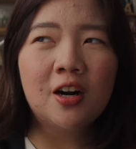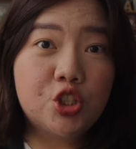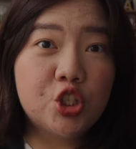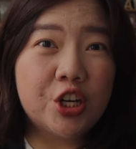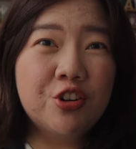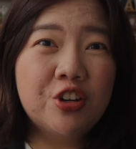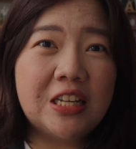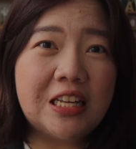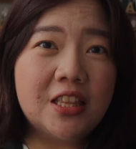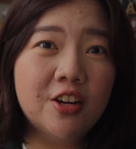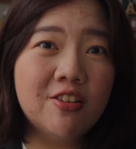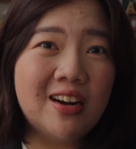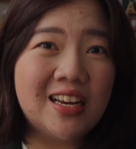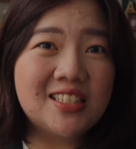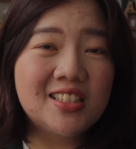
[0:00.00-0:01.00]
Generally, the
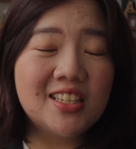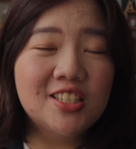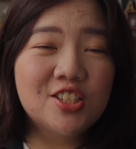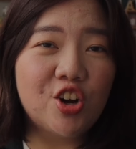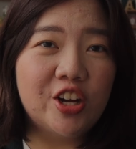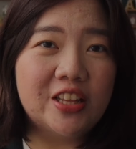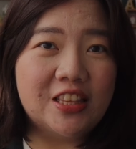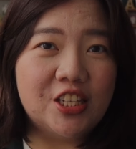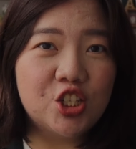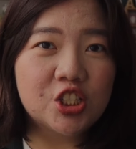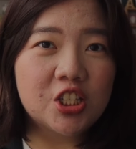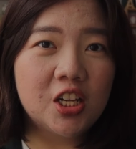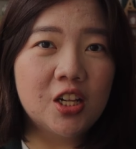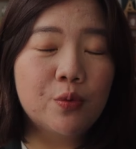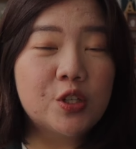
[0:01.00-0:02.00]
rest is on
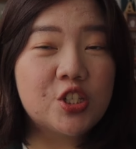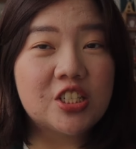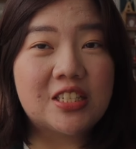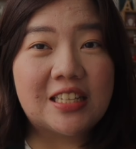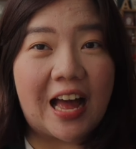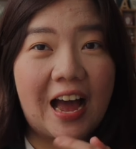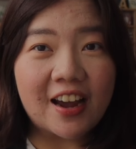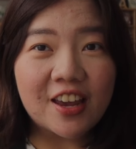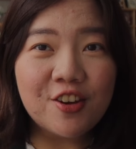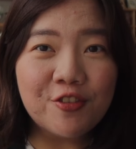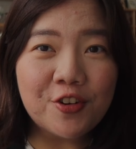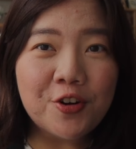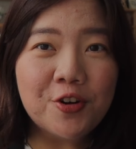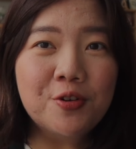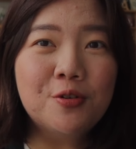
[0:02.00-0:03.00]
digital, which is in
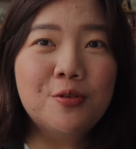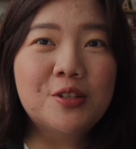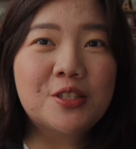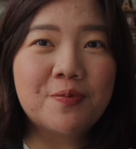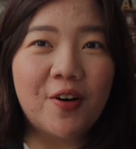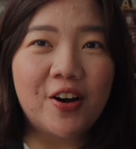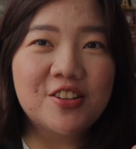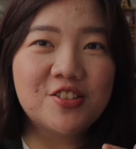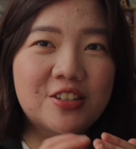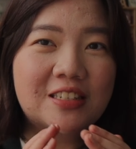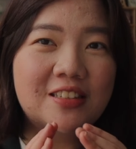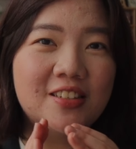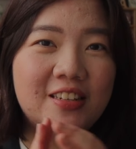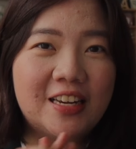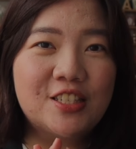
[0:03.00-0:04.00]
Akiflow, who is
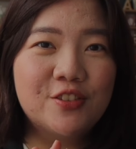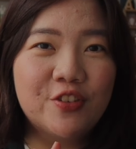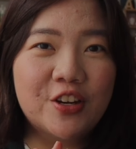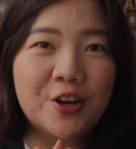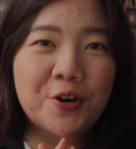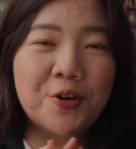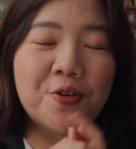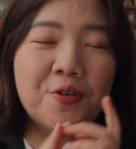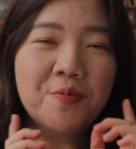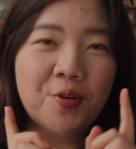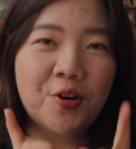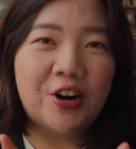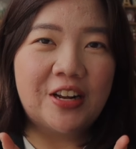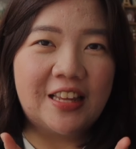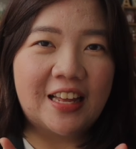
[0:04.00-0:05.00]
sponsoring today's video.
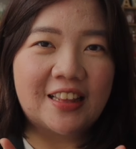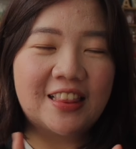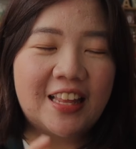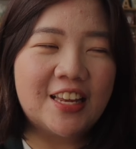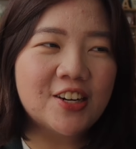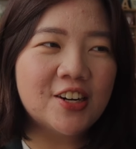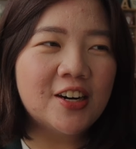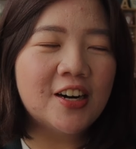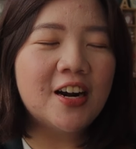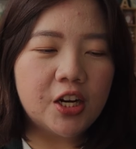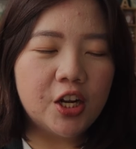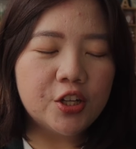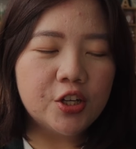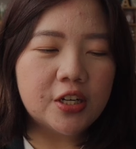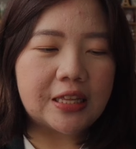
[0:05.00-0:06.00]
More on that later.
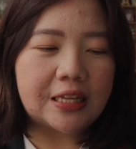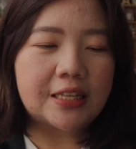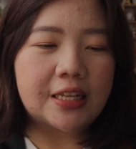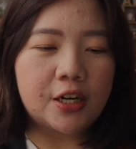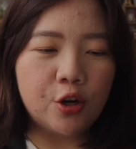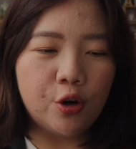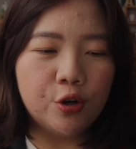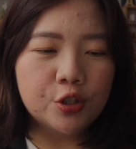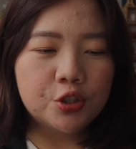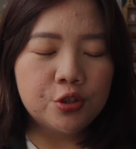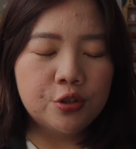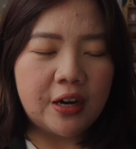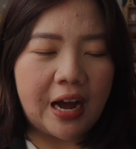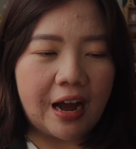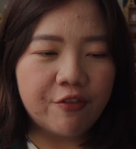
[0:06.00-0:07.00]
Another thing that I
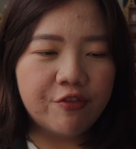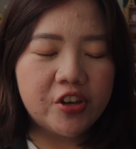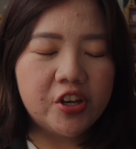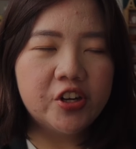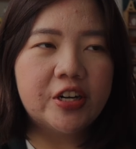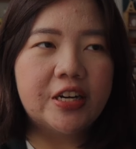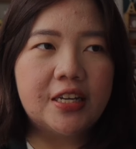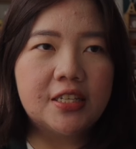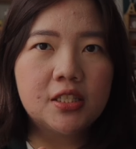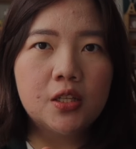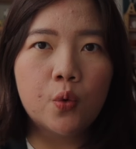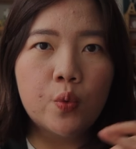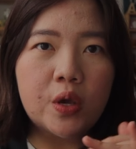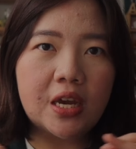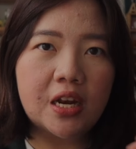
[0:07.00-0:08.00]
also have here is the
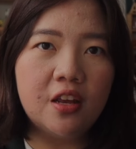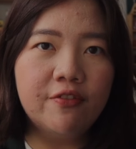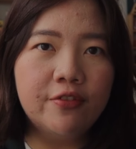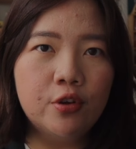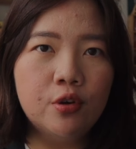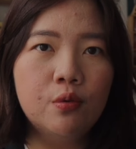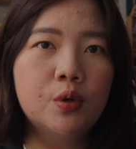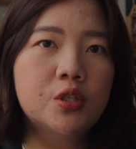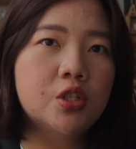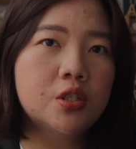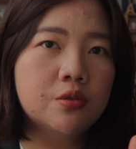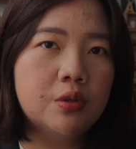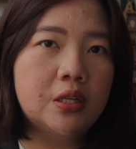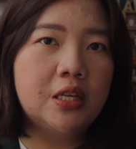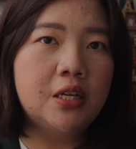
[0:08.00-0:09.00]
weekly view, which
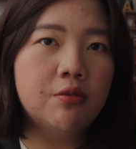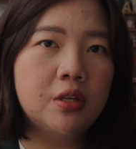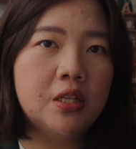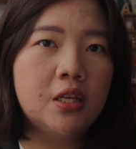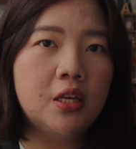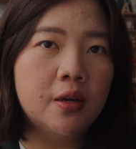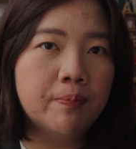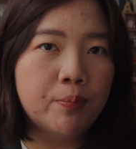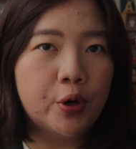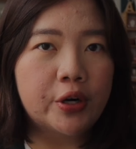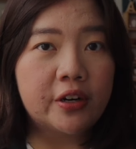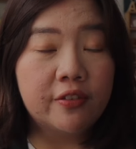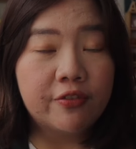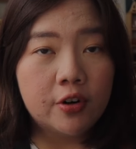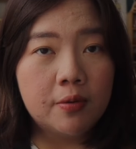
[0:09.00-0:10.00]
is really
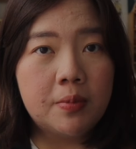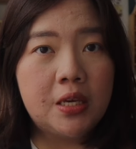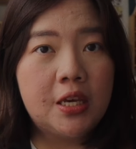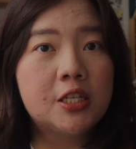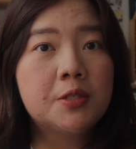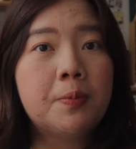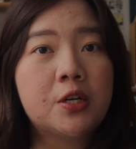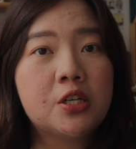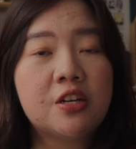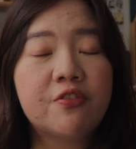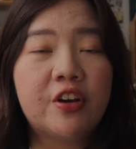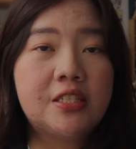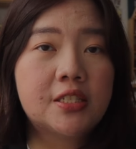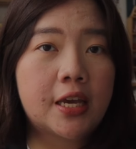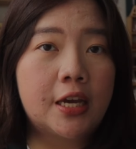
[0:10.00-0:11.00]
important for me, especially if
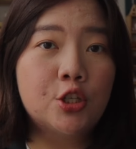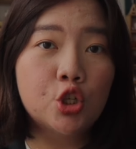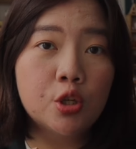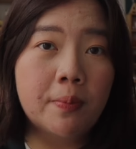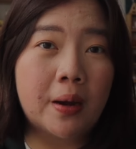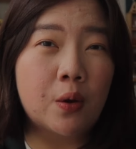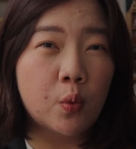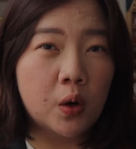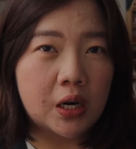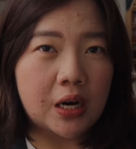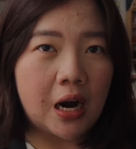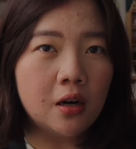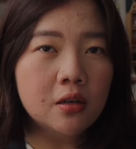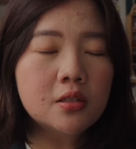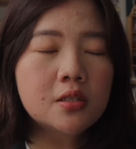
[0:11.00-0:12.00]
I schedule my
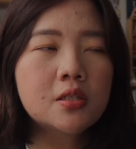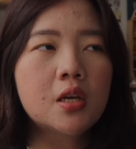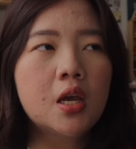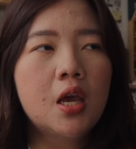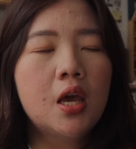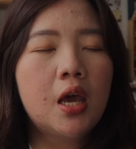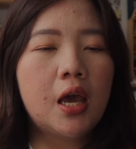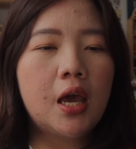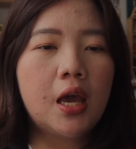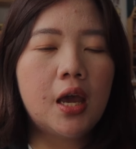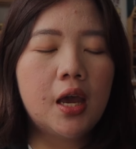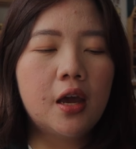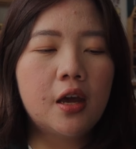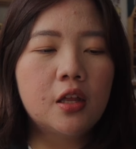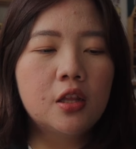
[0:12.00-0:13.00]
workouts
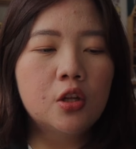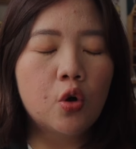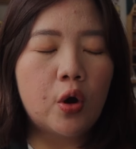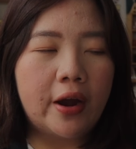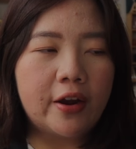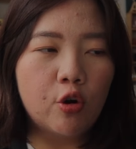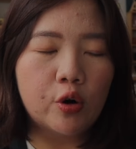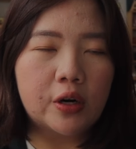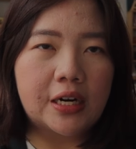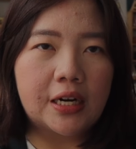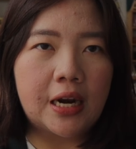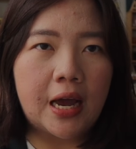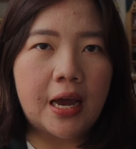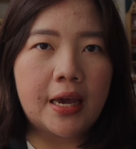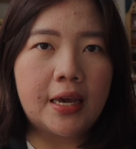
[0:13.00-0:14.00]
and I
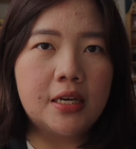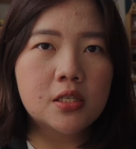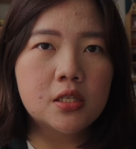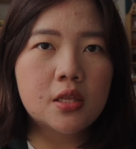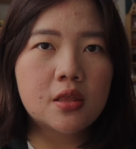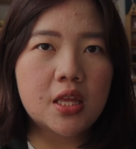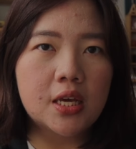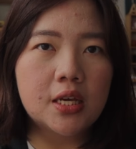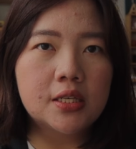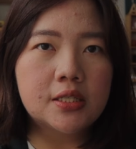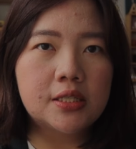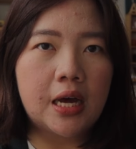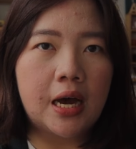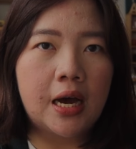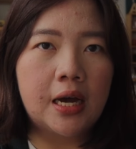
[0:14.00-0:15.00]
organize things
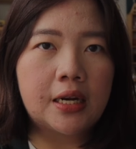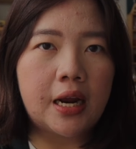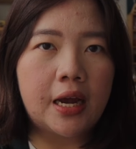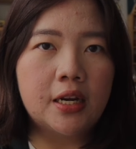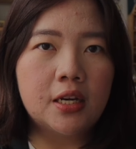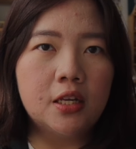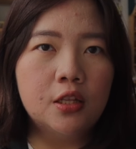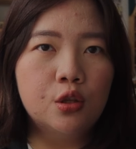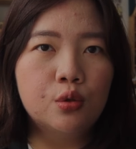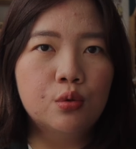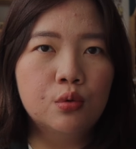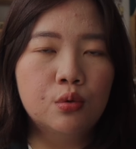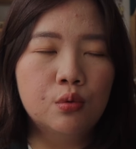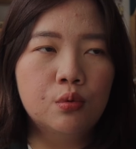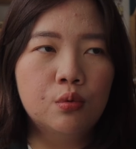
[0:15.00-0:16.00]
that I need to
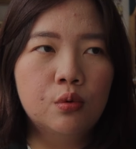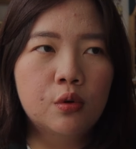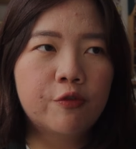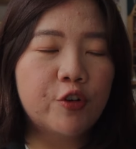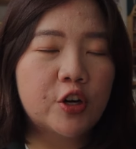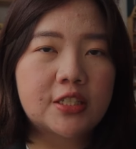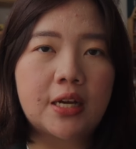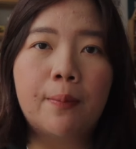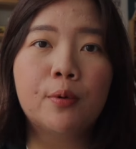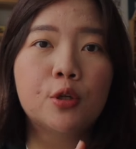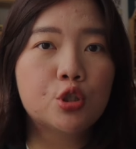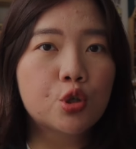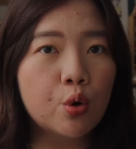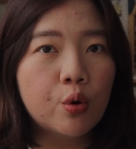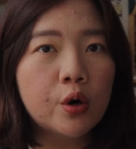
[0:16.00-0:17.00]
do, for example,
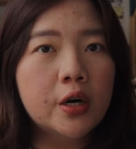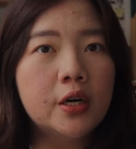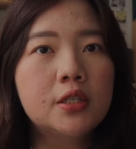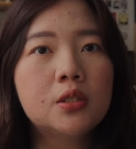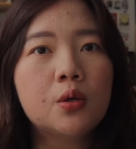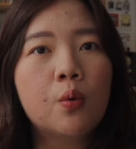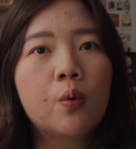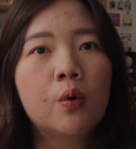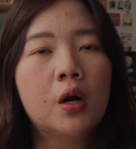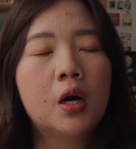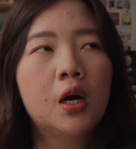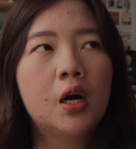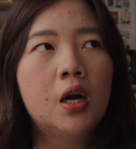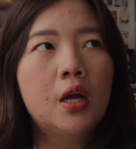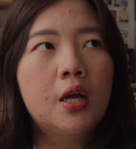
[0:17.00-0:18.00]
chores
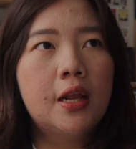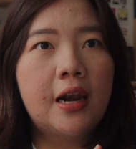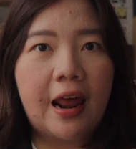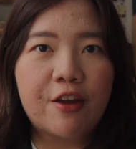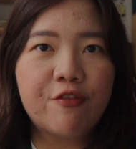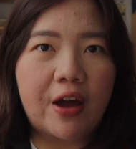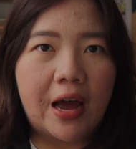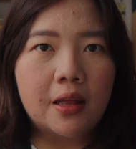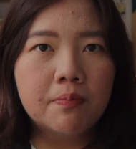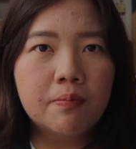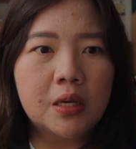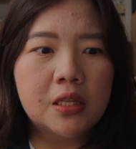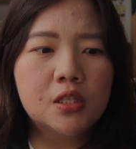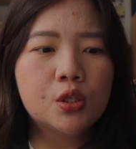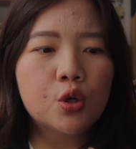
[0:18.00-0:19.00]
or life
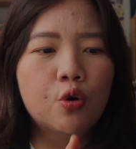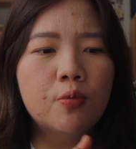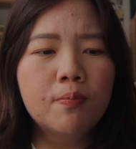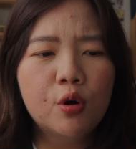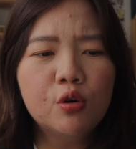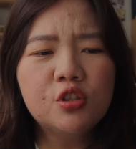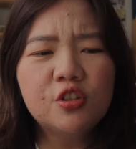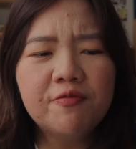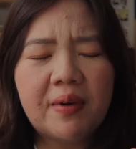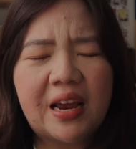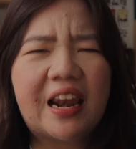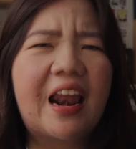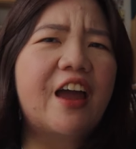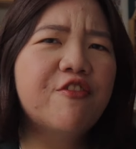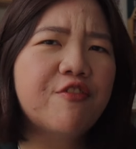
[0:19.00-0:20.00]
admin. So most of my
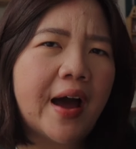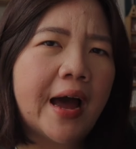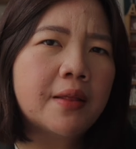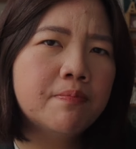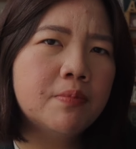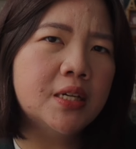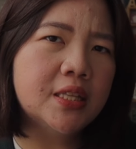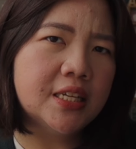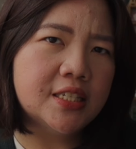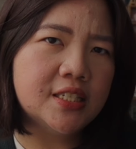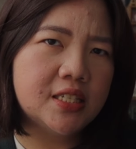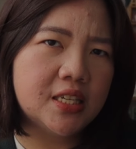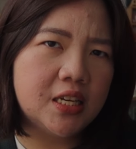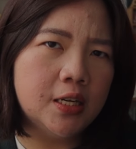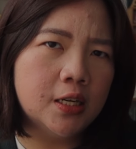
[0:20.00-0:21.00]
life admin
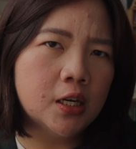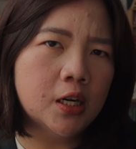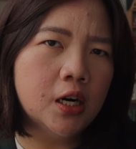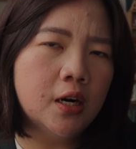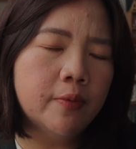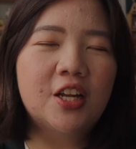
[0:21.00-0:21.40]
is here.